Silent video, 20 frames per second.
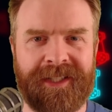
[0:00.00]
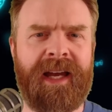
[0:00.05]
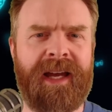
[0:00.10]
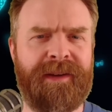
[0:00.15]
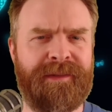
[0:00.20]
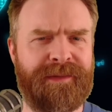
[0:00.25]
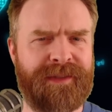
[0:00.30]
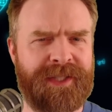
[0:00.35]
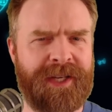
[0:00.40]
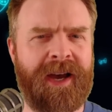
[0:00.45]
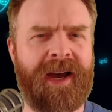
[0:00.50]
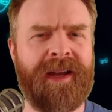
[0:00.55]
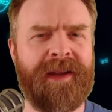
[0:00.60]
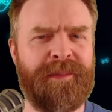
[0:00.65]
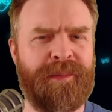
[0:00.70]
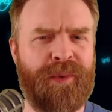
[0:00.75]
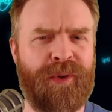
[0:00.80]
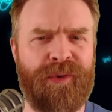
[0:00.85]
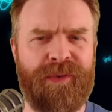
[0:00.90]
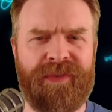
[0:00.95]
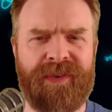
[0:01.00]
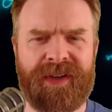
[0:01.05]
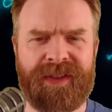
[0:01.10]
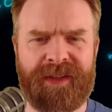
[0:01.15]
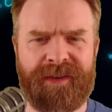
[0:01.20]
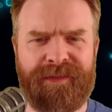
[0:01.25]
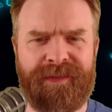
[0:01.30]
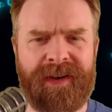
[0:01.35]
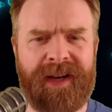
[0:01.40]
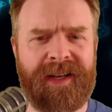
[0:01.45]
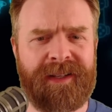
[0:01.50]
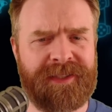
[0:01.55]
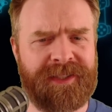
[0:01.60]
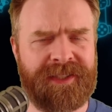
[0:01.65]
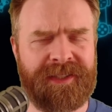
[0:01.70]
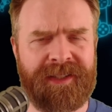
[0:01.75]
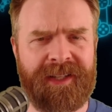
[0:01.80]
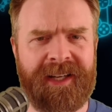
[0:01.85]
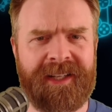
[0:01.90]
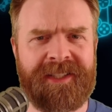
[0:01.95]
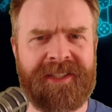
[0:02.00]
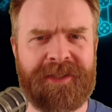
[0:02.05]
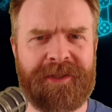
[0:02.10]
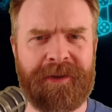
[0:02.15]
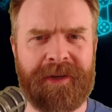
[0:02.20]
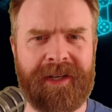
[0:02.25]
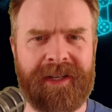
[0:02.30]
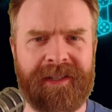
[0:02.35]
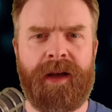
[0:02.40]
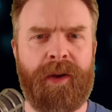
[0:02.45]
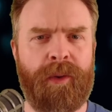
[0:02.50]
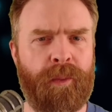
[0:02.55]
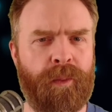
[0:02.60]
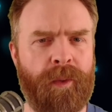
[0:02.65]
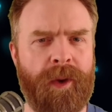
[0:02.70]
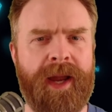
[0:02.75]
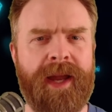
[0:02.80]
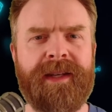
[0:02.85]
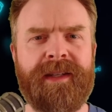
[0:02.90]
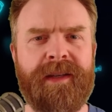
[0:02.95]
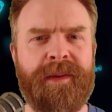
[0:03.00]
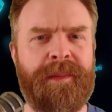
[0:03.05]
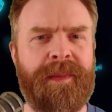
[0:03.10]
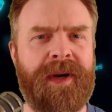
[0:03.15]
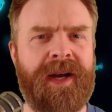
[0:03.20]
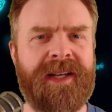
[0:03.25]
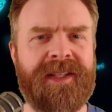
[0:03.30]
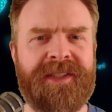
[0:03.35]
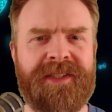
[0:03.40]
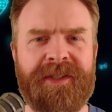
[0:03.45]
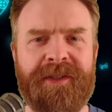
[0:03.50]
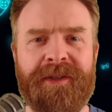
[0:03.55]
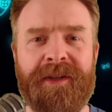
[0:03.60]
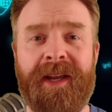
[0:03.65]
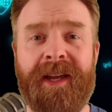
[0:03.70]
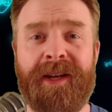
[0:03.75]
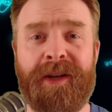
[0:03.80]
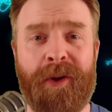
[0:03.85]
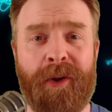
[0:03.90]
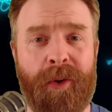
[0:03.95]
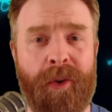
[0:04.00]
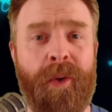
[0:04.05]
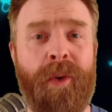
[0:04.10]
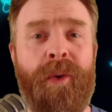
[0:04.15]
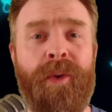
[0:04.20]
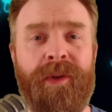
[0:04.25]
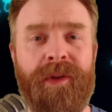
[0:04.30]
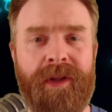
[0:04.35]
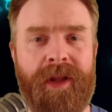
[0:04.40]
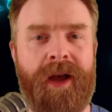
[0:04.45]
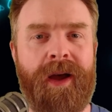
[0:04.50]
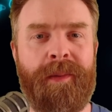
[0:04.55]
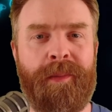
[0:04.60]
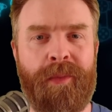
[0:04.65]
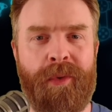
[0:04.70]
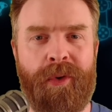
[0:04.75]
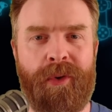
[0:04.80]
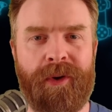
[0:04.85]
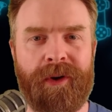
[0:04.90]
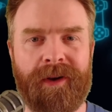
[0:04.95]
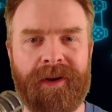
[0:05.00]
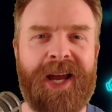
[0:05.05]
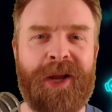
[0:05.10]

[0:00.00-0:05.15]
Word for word: have time move on the file select screen, a randomizer, and a whole lot more.